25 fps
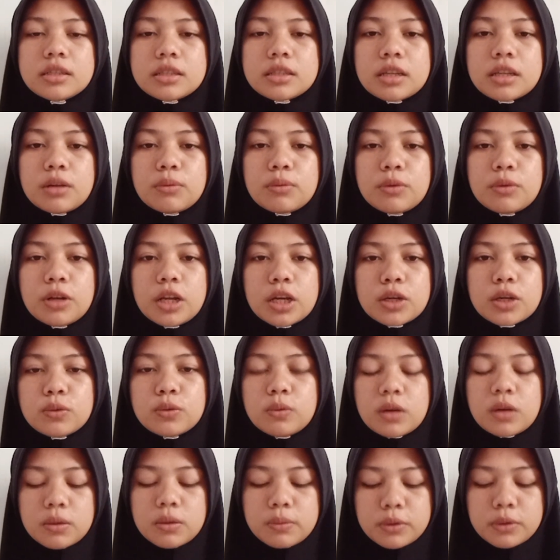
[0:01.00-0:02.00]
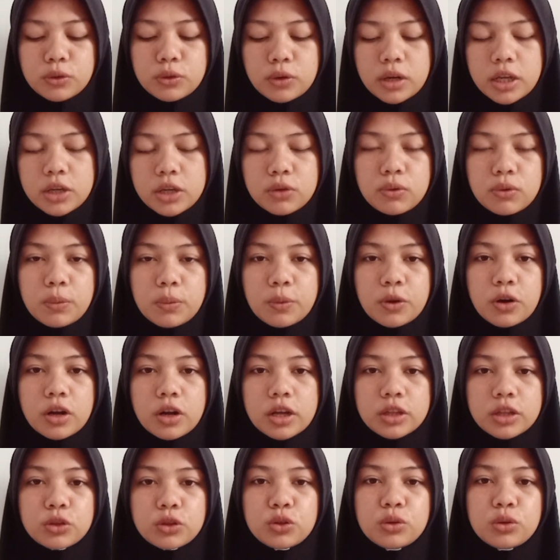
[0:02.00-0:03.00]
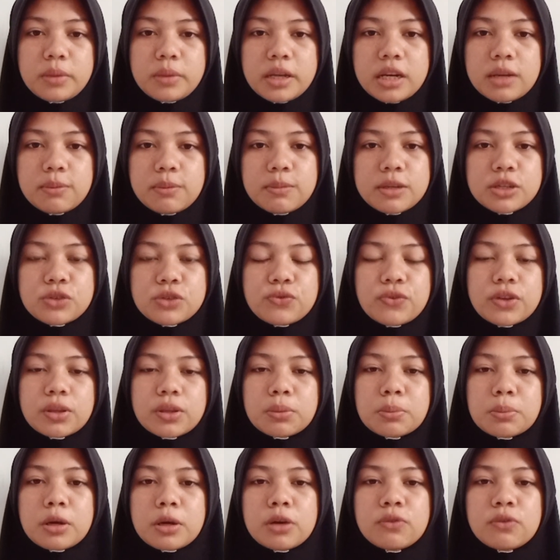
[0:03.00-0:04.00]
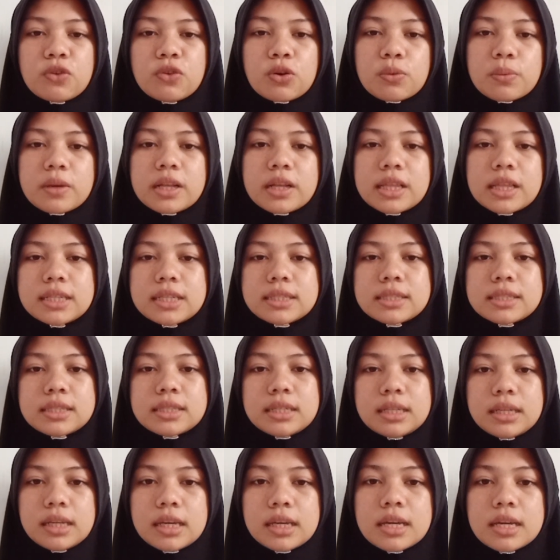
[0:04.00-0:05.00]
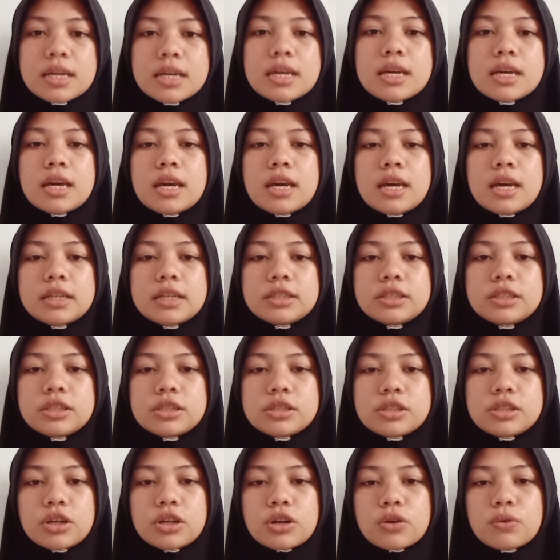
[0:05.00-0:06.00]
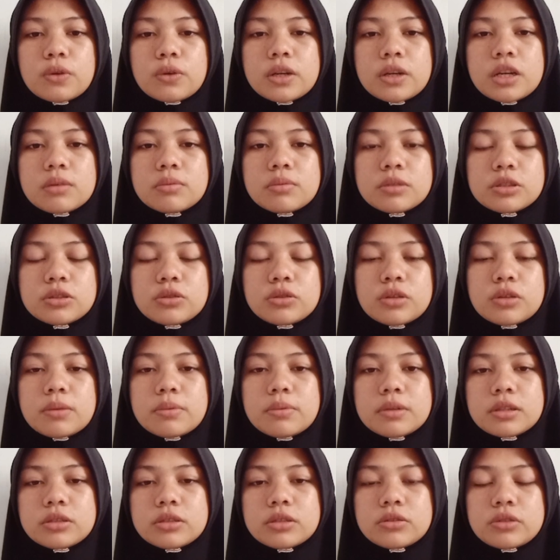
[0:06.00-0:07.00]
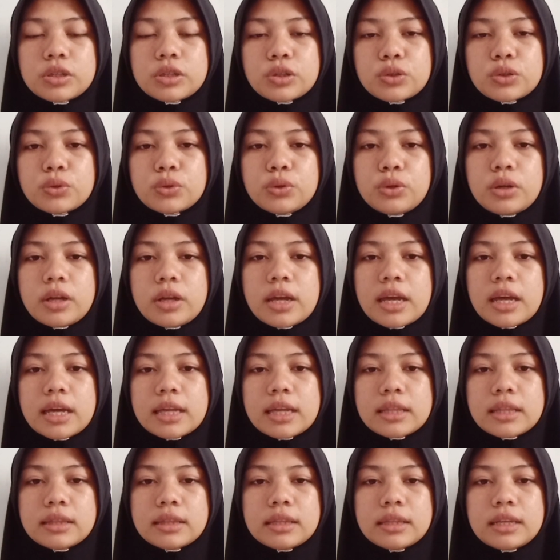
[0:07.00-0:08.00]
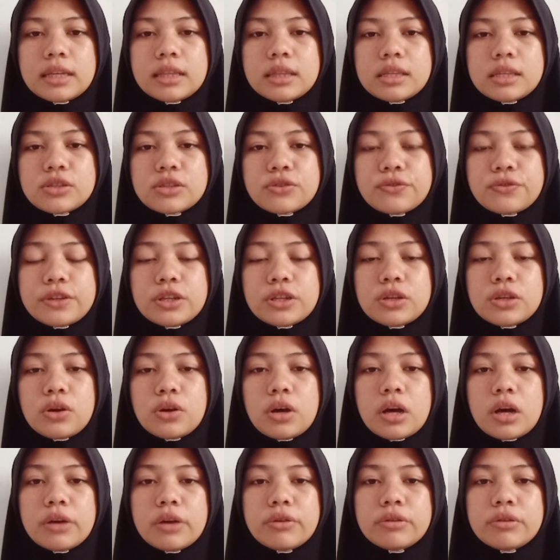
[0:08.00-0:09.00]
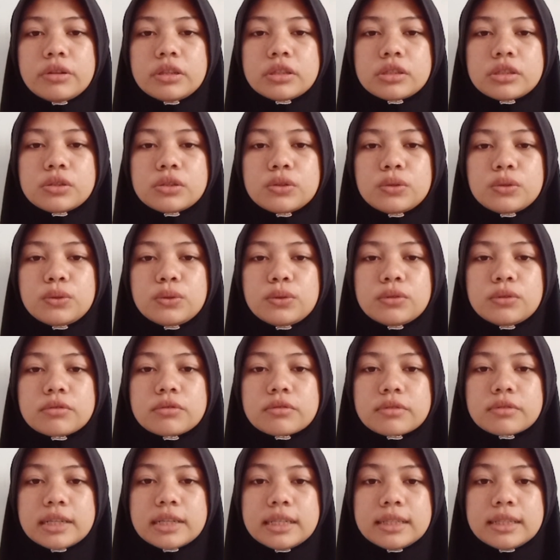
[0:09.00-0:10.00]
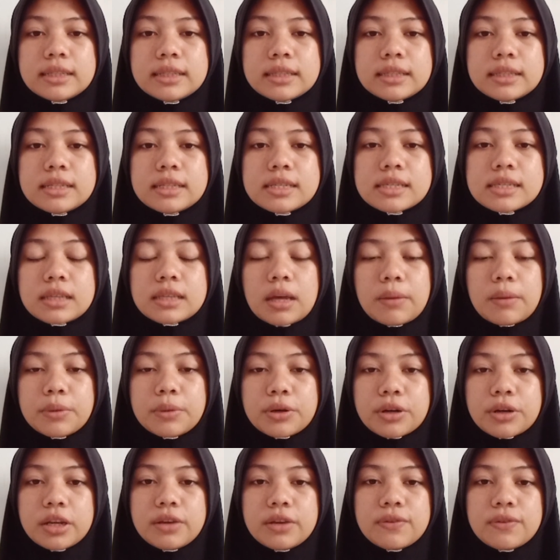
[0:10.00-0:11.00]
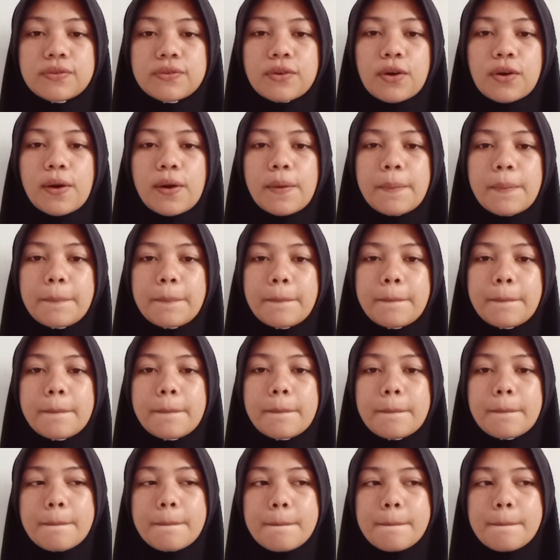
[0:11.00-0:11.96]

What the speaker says: Assalamualaikum warahmatullahi wabarakatuh. My name is Fitma from class C, H012232, and in this video I will to read the summary from